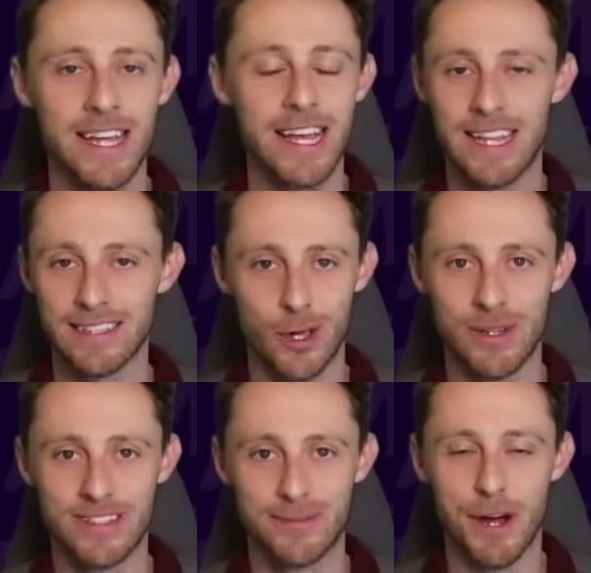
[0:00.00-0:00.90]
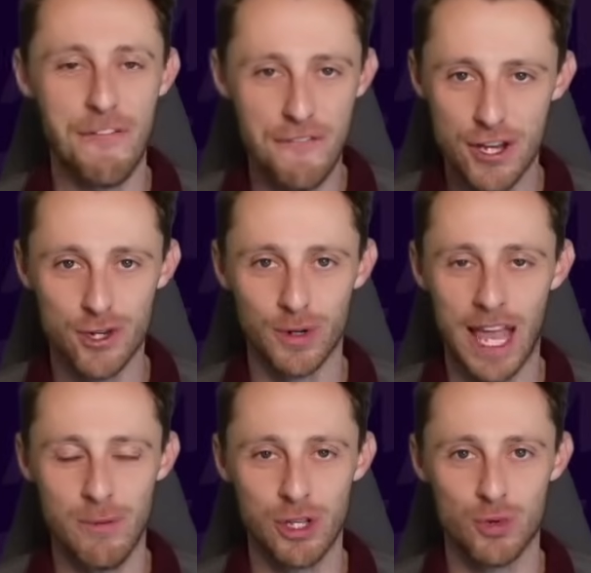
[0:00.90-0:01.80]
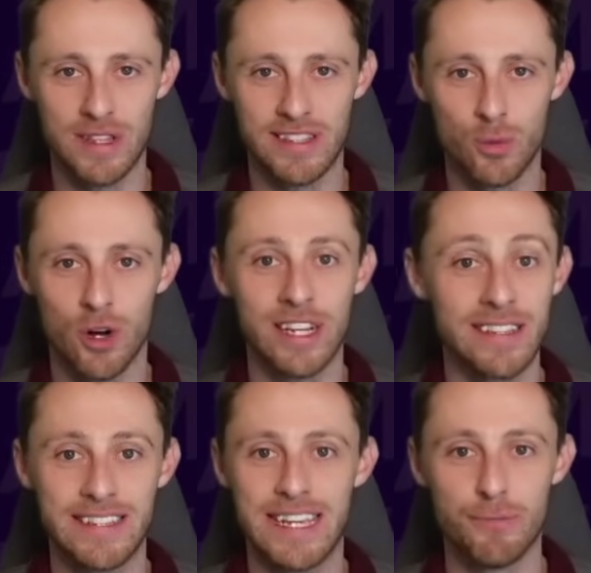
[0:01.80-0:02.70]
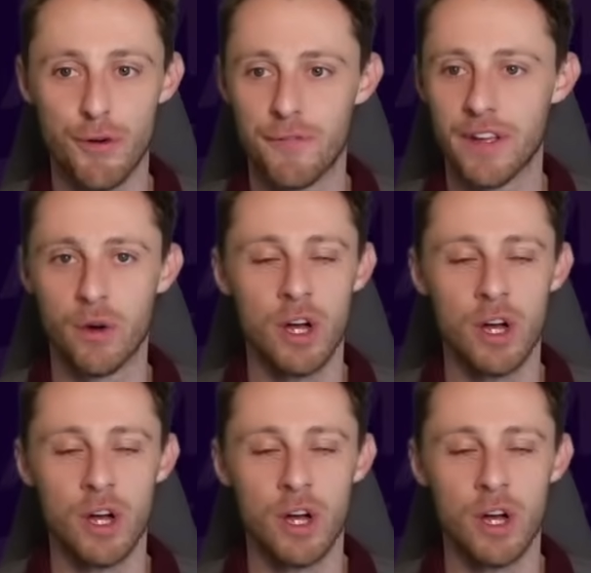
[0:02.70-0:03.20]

let's go into my official Game Week 21 team reveal.